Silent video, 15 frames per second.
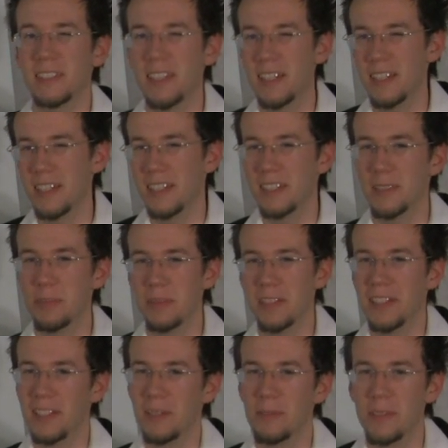going to
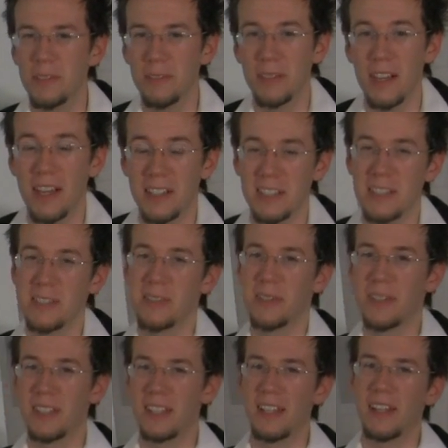explain what we're actually
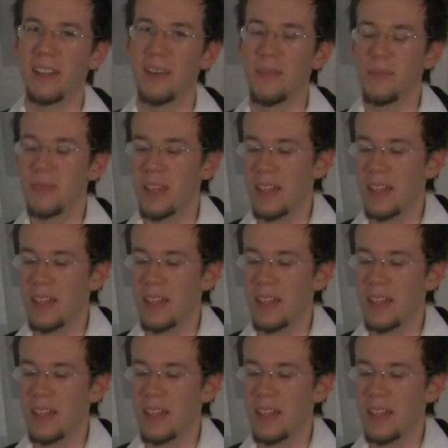doing here.